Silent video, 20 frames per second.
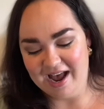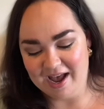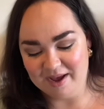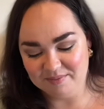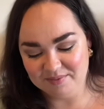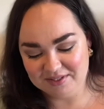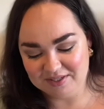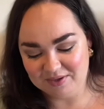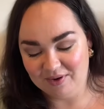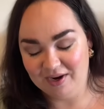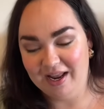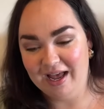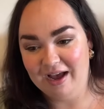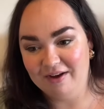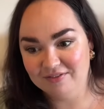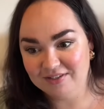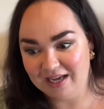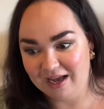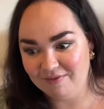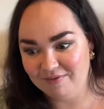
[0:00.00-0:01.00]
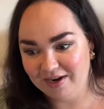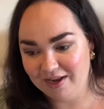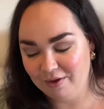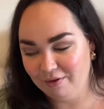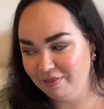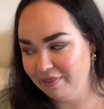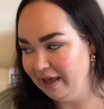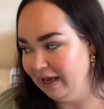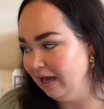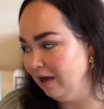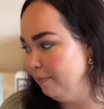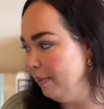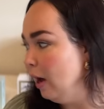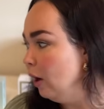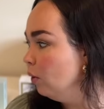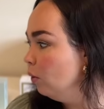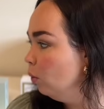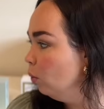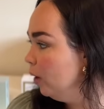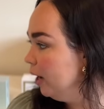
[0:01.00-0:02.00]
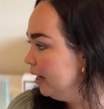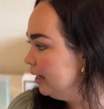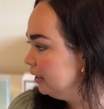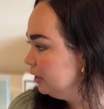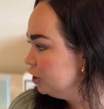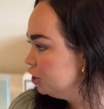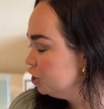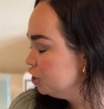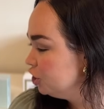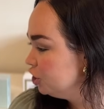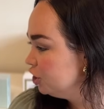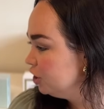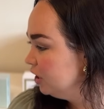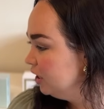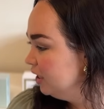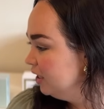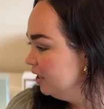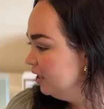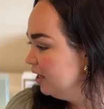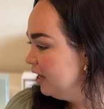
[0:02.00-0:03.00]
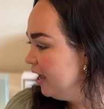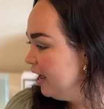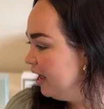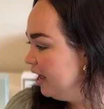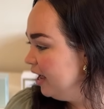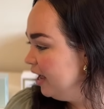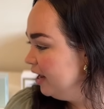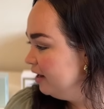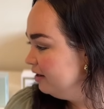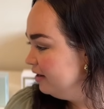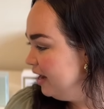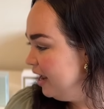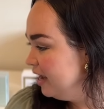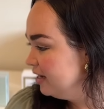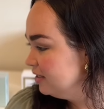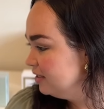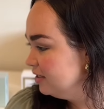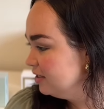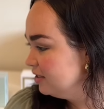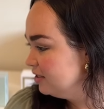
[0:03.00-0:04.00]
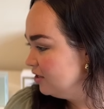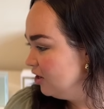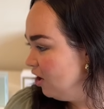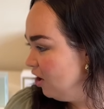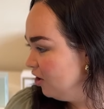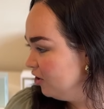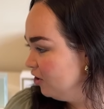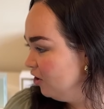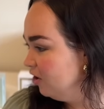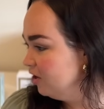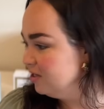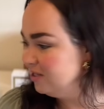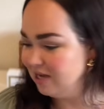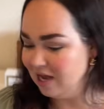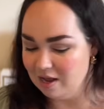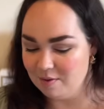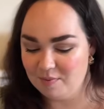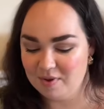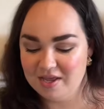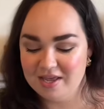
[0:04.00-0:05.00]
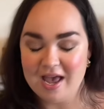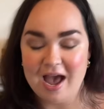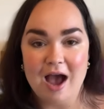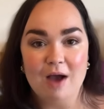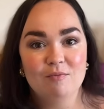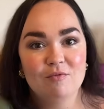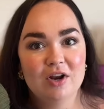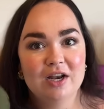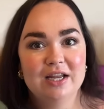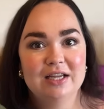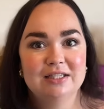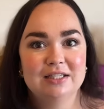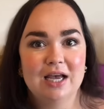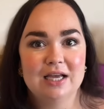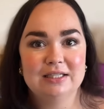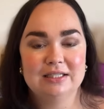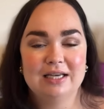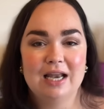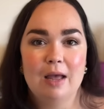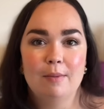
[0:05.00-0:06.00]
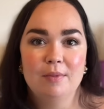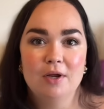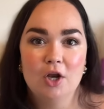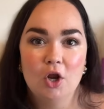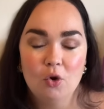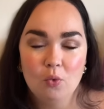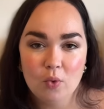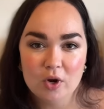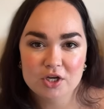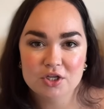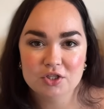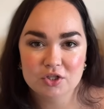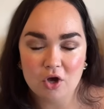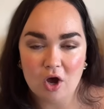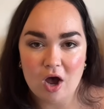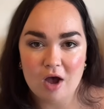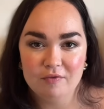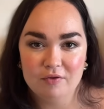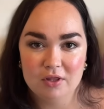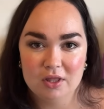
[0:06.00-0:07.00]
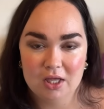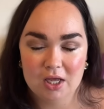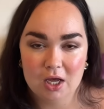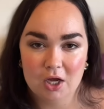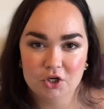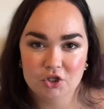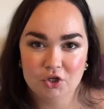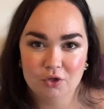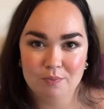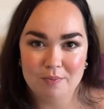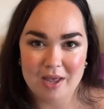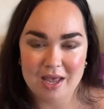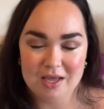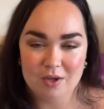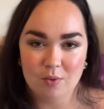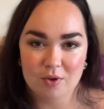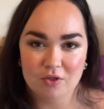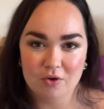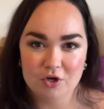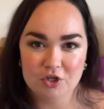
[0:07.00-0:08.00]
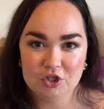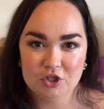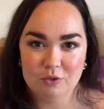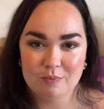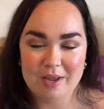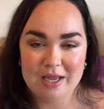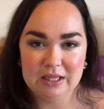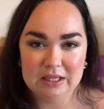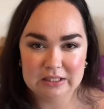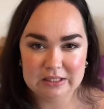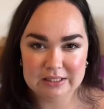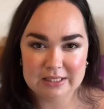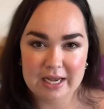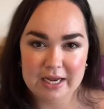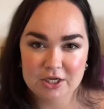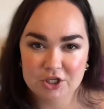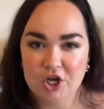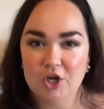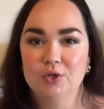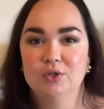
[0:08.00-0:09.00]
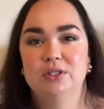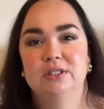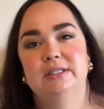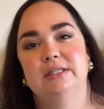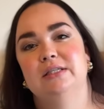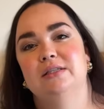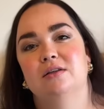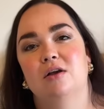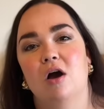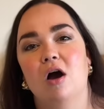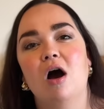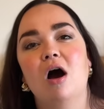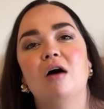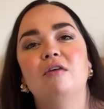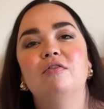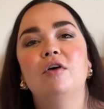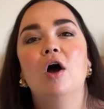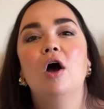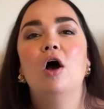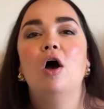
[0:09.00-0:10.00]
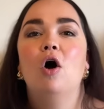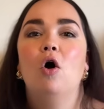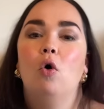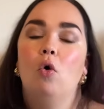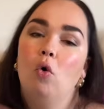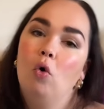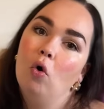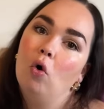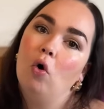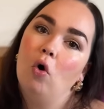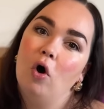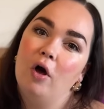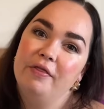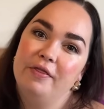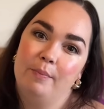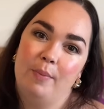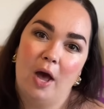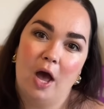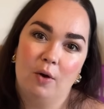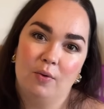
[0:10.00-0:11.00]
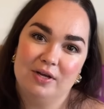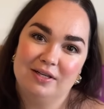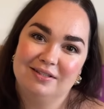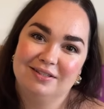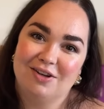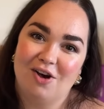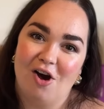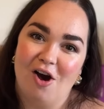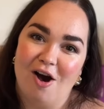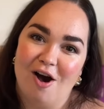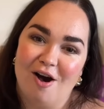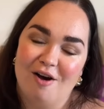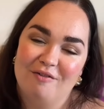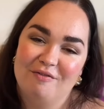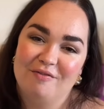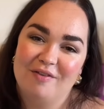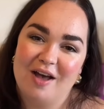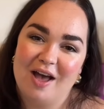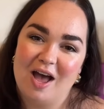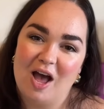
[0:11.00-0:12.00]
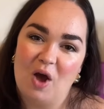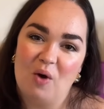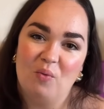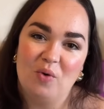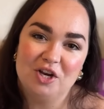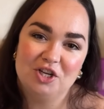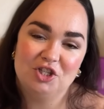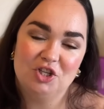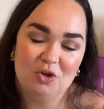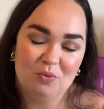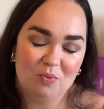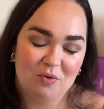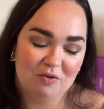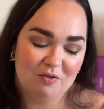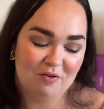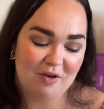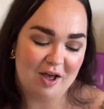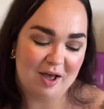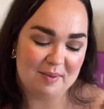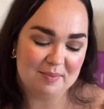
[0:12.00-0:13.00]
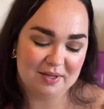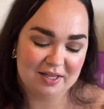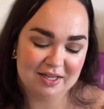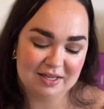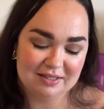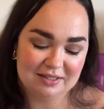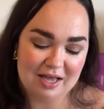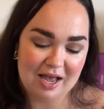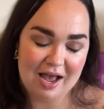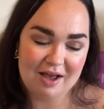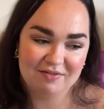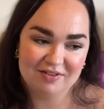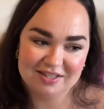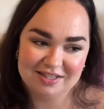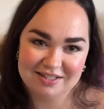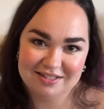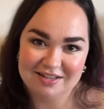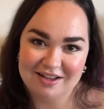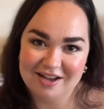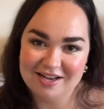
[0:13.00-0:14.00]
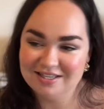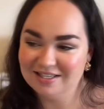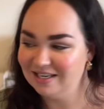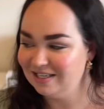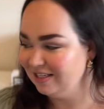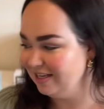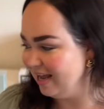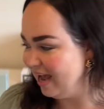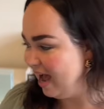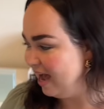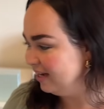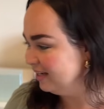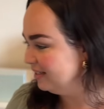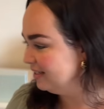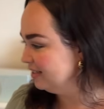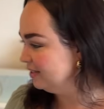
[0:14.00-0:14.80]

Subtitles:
So I'll have to have a little think about which knit to start on holiday. But yeah, I'm really excited. Let me know which scarf you think I should make, whether I should make the Stay Toasty scarf or the Poet scarf, which you prefer, because I haven't decided yet.